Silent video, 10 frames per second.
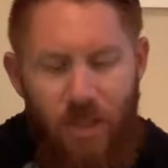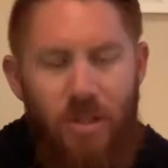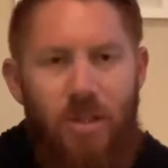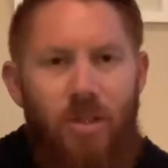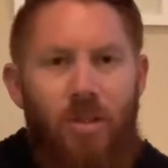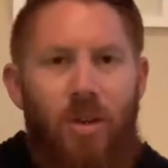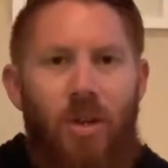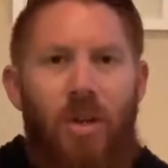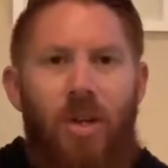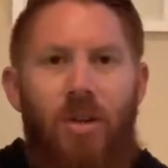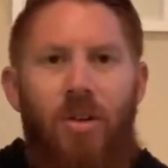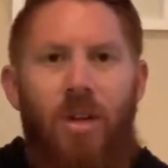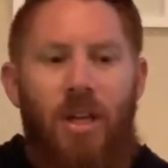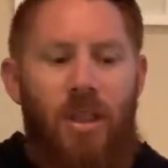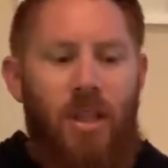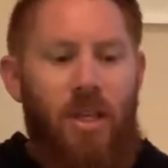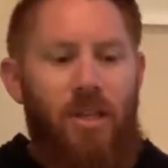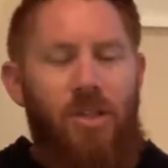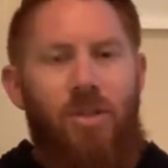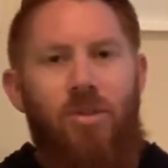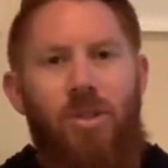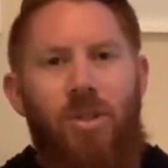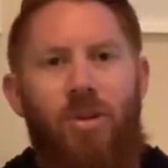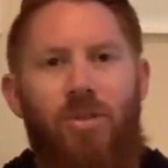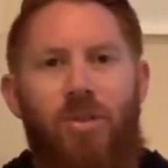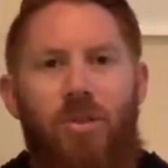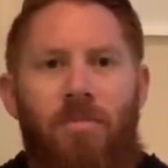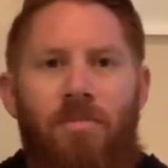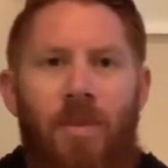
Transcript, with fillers: So here in the Jewish culture,